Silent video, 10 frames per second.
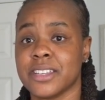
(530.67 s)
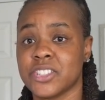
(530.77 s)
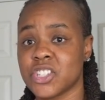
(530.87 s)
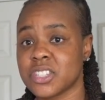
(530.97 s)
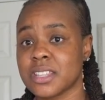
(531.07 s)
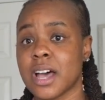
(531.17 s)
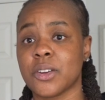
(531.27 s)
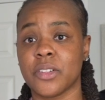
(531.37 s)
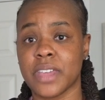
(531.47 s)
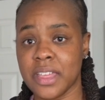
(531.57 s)
just not
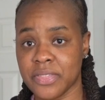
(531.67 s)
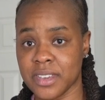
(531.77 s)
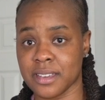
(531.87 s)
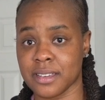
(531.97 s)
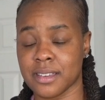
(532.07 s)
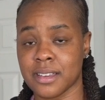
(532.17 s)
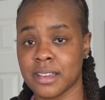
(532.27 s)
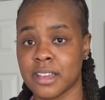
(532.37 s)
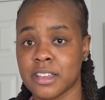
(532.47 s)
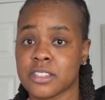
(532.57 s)
on that thing.
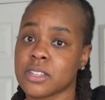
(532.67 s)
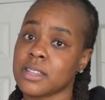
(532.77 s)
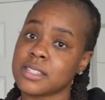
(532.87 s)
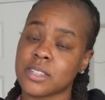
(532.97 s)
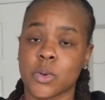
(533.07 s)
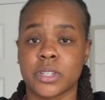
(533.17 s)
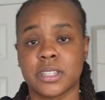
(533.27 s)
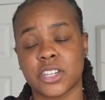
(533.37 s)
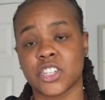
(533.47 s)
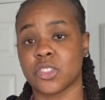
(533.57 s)
So let's go to
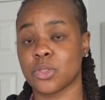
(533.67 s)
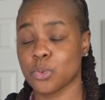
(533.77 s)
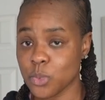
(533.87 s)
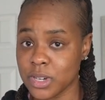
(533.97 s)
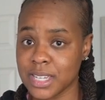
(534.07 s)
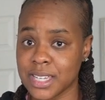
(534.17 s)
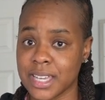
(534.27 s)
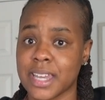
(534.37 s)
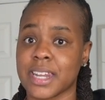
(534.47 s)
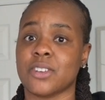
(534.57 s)
section 3
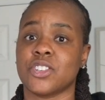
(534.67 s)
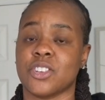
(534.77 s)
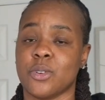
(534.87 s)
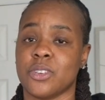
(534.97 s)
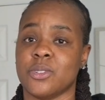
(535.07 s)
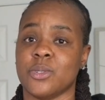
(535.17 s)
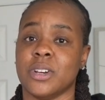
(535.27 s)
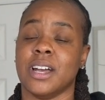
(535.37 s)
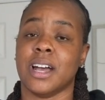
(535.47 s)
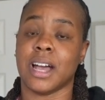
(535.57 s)
and I'll show you
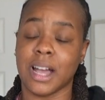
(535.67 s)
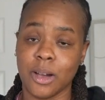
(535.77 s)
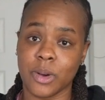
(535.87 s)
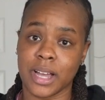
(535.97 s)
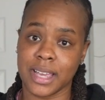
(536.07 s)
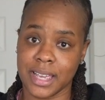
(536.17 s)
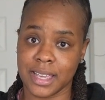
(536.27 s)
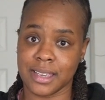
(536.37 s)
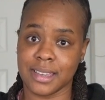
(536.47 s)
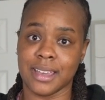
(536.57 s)
how I
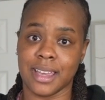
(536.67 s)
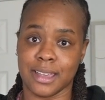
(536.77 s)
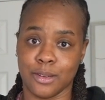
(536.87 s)
hang at